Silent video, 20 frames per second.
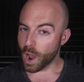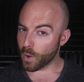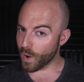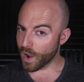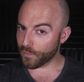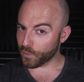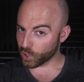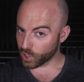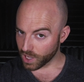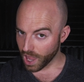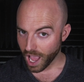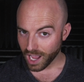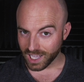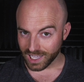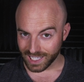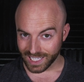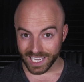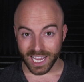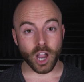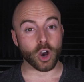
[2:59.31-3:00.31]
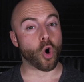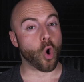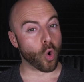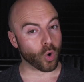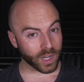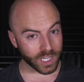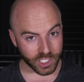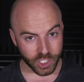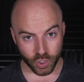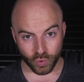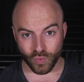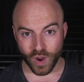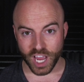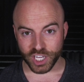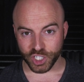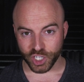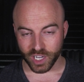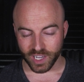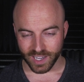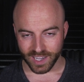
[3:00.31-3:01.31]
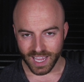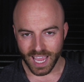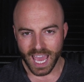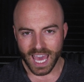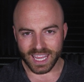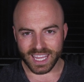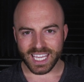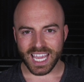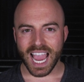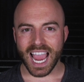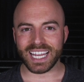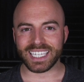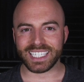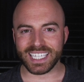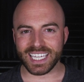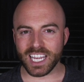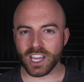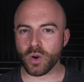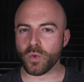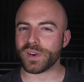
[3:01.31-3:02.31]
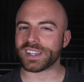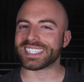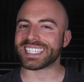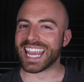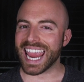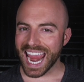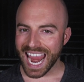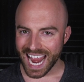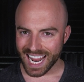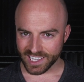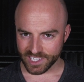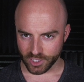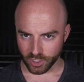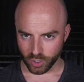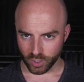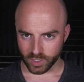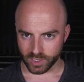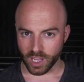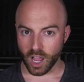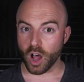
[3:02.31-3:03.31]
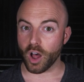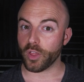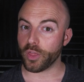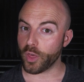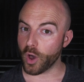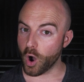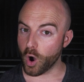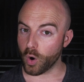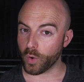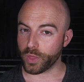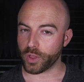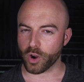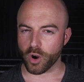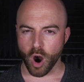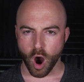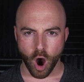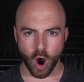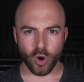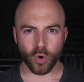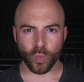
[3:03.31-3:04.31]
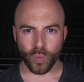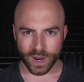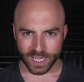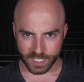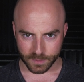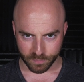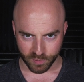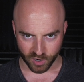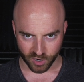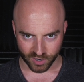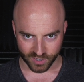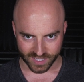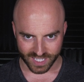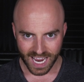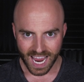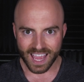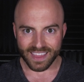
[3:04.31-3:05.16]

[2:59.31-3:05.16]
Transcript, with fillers: However, luckily, according to Russia, the idea was cancelled, although there are whispers